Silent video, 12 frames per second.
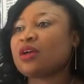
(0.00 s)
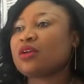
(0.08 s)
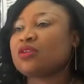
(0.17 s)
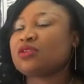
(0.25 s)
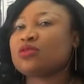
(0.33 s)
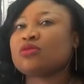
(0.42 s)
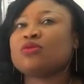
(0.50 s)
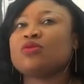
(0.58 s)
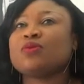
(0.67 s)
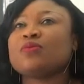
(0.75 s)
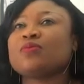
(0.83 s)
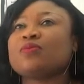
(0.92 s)

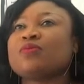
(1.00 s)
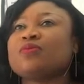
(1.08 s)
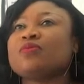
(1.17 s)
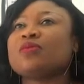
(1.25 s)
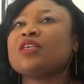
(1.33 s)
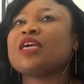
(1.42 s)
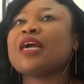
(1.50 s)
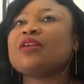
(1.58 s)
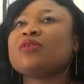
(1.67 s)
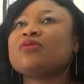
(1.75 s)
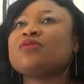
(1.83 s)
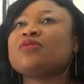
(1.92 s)
So it kind
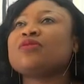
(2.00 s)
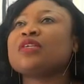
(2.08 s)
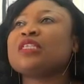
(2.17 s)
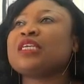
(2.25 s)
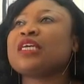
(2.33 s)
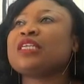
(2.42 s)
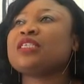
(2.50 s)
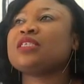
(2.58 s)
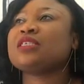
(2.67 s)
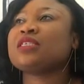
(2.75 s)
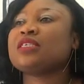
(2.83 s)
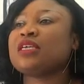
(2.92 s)
of created
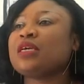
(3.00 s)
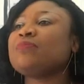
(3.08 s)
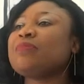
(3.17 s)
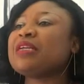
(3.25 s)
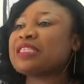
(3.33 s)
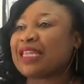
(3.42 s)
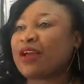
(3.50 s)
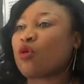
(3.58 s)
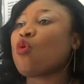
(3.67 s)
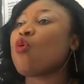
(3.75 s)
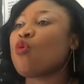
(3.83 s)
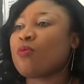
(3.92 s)
a place like
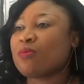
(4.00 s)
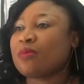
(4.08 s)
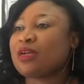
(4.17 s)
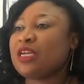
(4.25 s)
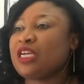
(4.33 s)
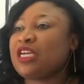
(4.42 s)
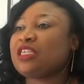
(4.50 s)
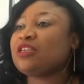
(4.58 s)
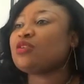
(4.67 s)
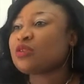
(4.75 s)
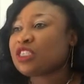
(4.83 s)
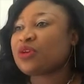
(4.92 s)
home in the
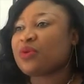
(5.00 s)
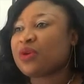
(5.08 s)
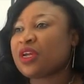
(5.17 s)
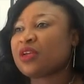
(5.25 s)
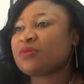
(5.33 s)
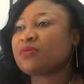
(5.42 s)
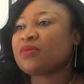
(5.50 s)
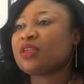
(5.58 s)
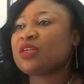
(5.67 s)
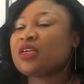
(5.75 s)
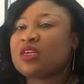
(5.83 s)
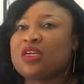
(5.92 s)
nursery.
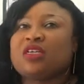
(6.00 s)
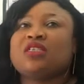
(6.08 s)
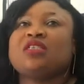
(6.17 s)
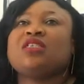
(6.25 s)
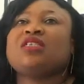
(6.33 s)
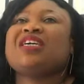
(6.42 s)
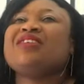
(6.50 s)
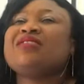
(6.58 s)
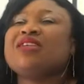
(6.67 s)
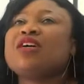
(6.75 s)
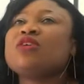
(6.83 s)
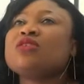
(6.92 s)
And
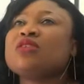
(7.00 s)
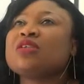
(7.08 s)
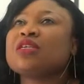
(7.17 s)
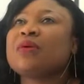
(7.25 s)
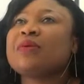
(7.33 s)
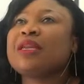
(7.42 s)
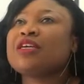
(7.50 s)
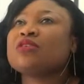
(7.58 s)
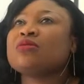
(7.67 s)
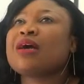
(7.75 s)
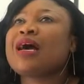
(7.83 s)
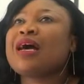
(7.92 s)
another good thing I would like
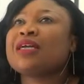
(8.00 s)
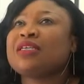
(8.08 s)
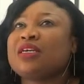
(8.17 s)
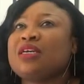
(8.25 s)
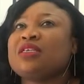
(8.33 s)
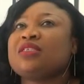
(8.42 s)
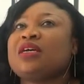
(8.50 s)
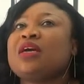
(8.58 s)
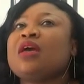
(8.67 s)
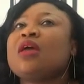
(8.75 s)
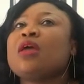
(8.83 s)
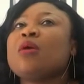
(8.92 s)
to add is
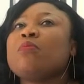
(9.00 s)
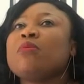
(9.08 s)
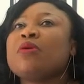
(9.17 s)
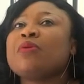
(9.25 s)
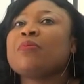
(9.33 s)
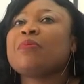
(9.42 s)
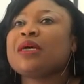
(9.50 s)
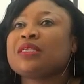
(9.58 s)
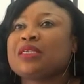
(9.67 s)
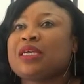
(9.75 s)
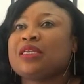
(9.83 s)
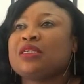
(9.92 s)
Mary
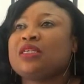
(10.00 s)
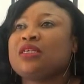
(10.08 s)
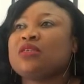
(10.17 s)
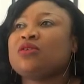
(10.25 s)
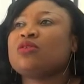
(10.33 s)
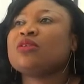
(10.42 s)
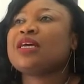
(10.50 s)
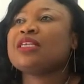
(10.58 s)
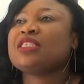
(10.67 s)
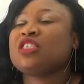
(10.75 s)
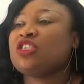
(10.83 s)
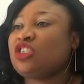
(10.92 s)
Pat and the other
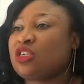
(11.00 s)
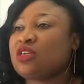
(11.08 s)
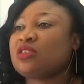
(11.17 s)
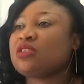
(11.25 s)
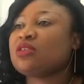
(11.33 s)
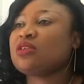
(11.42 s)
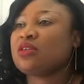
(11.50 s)
teachers,